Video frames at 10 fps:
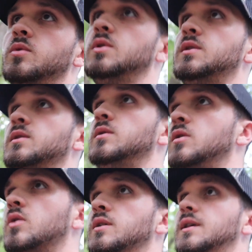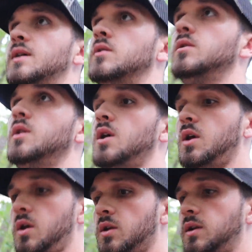It's crazy how
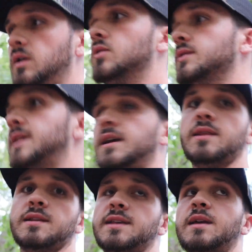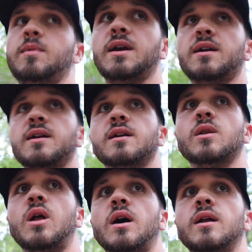deer will stay in the same area a
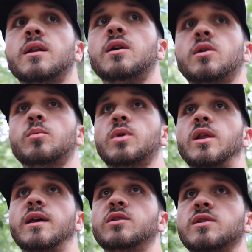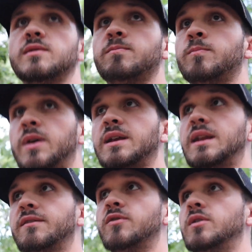lot, but they just pick
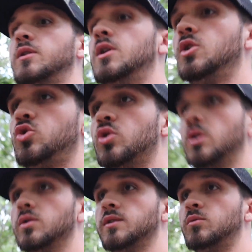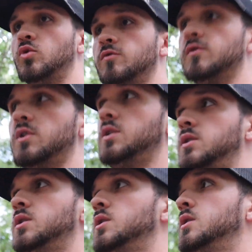different trails to move on.
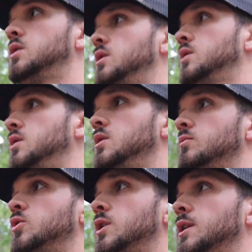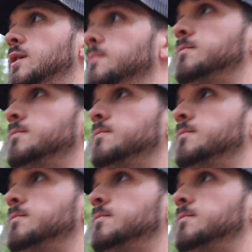Pretty neat.